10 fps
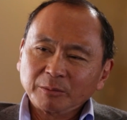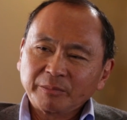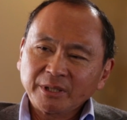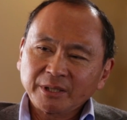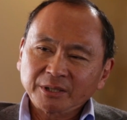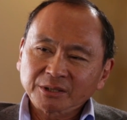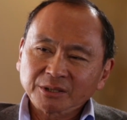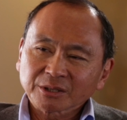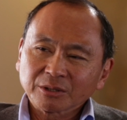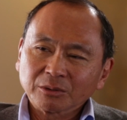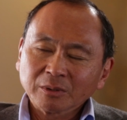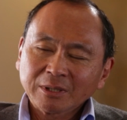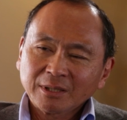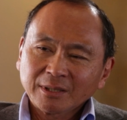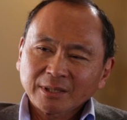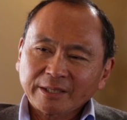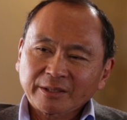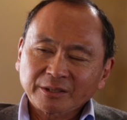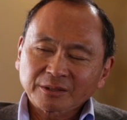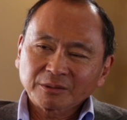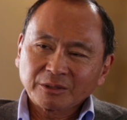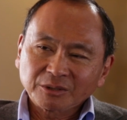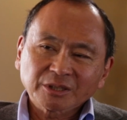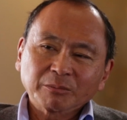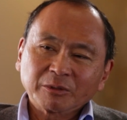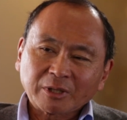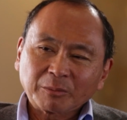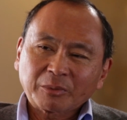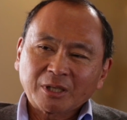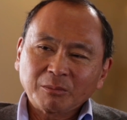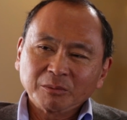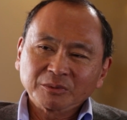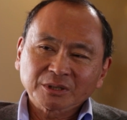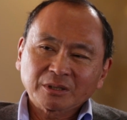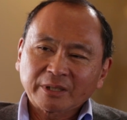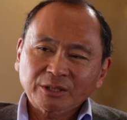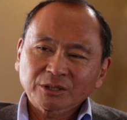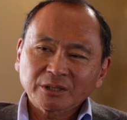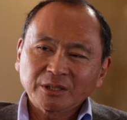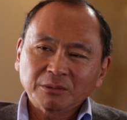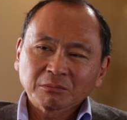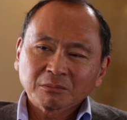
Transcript: beings. And so I think some of our problems are actually